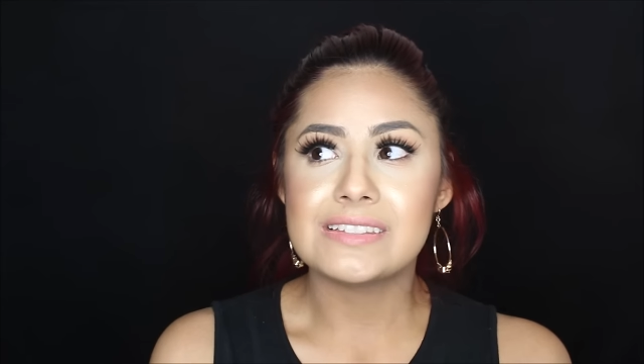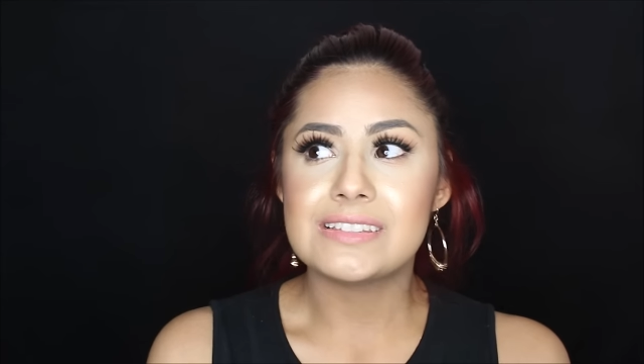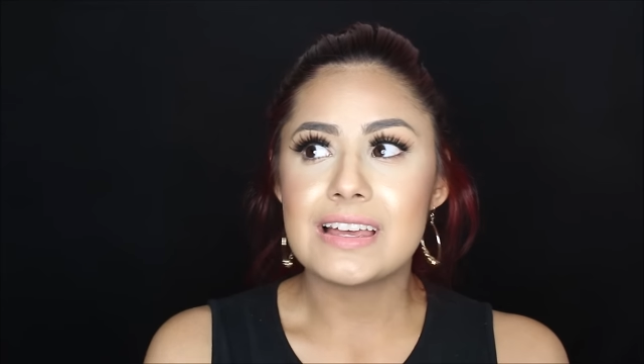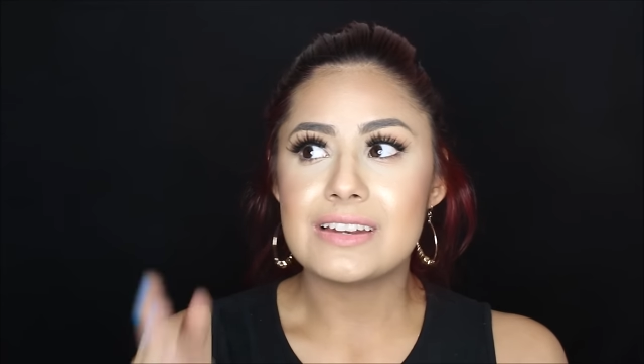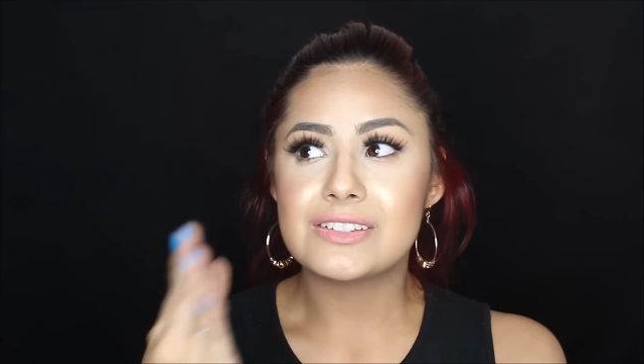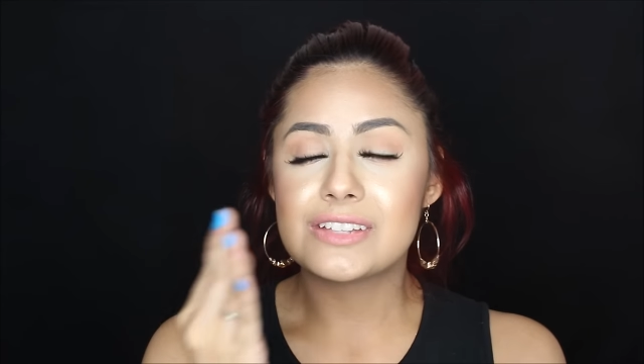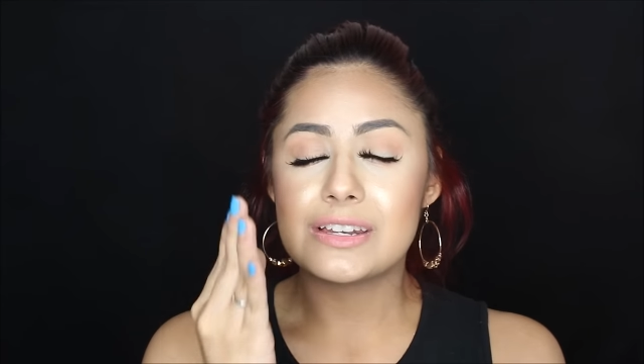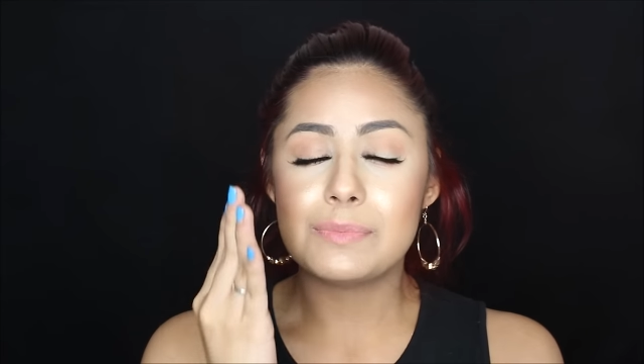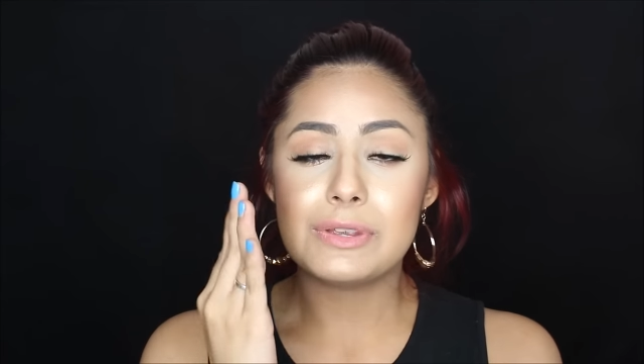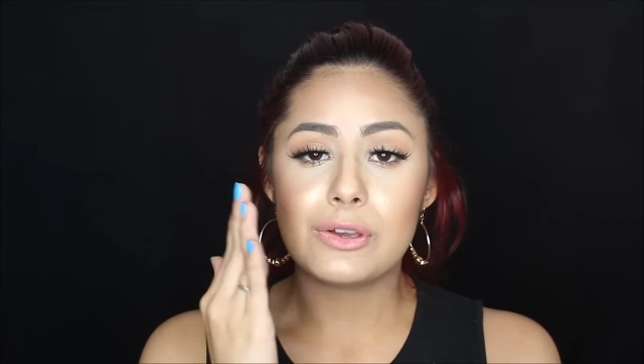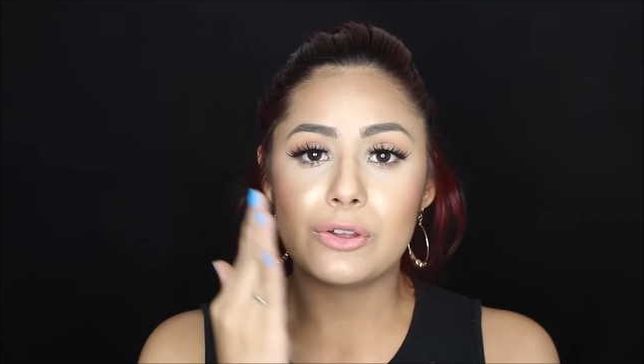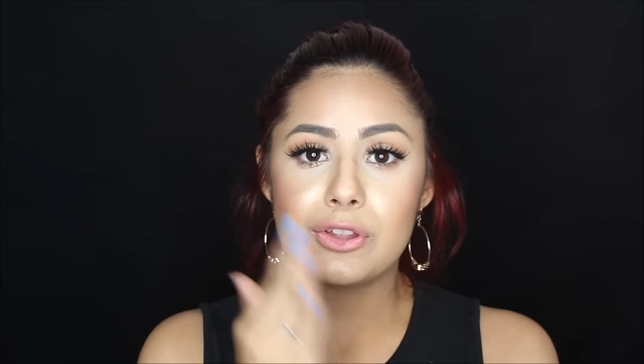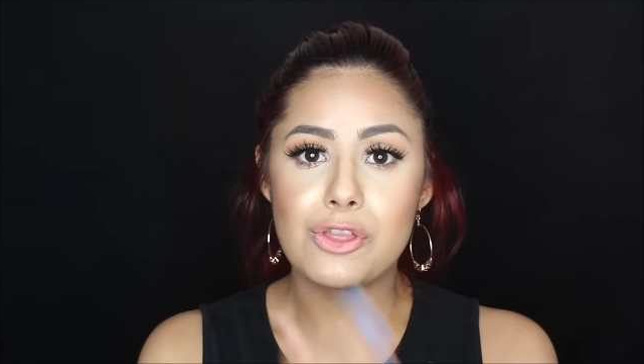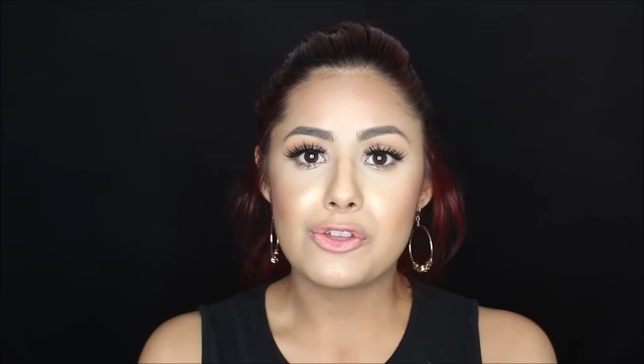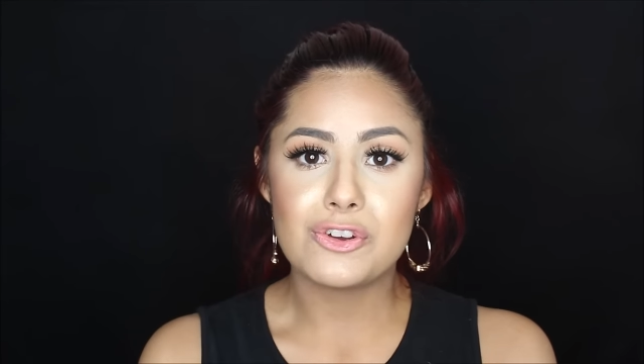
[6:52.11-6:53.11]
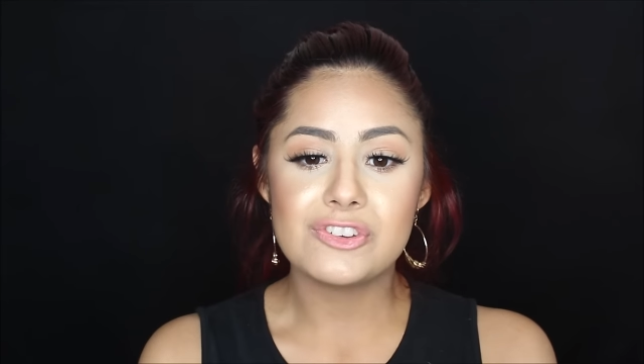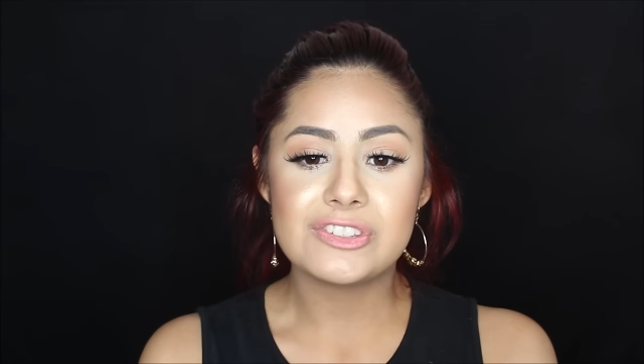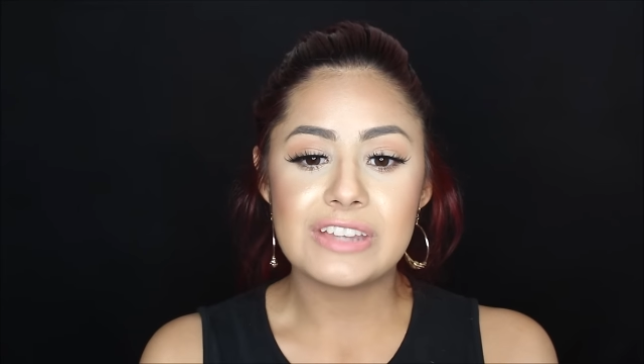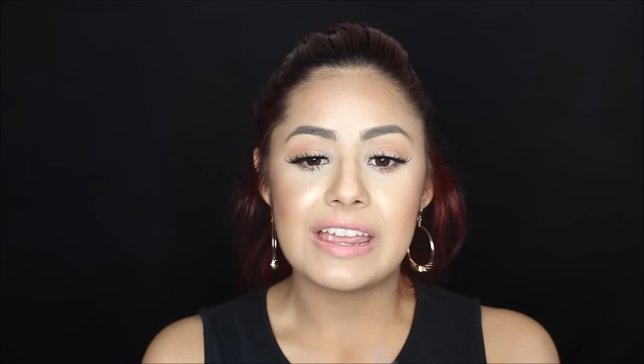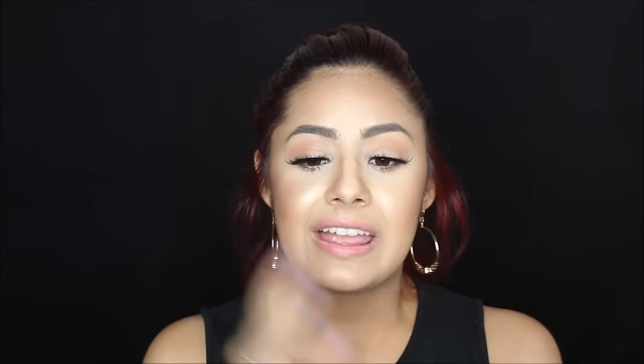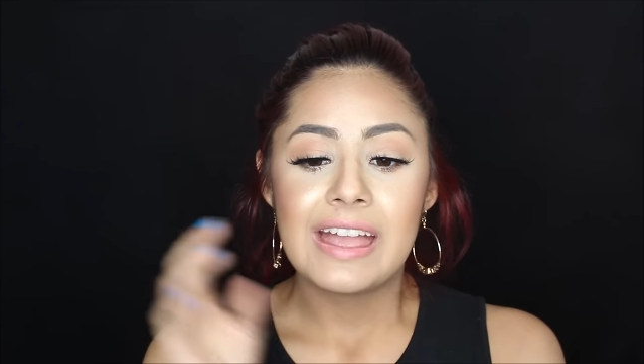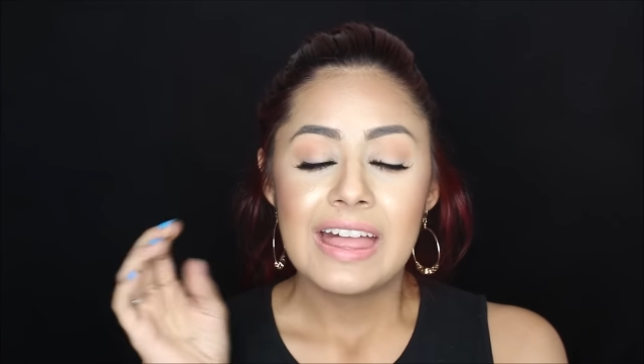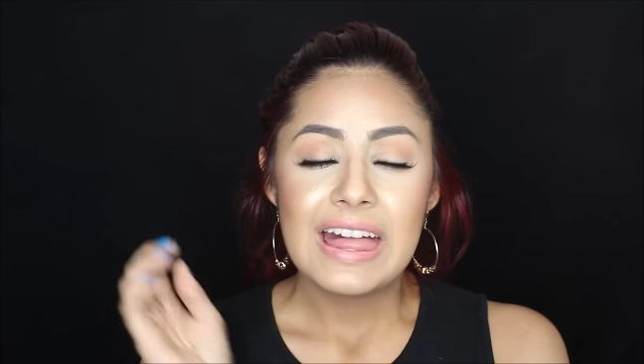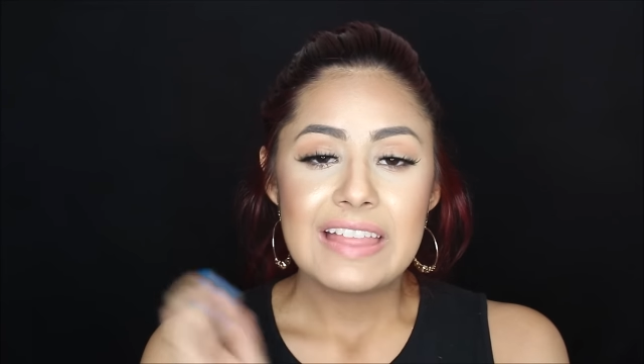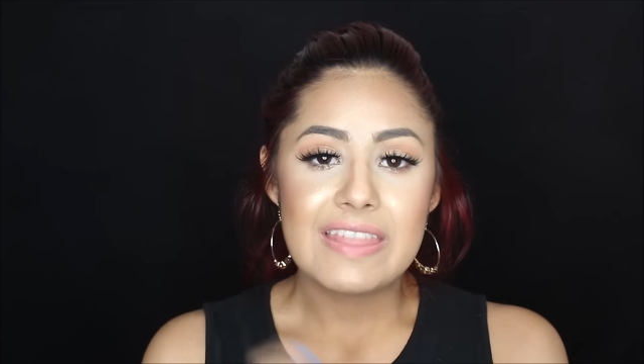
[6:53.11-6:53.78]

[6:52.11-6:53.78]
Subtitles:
since that is gonna be on a Thursday,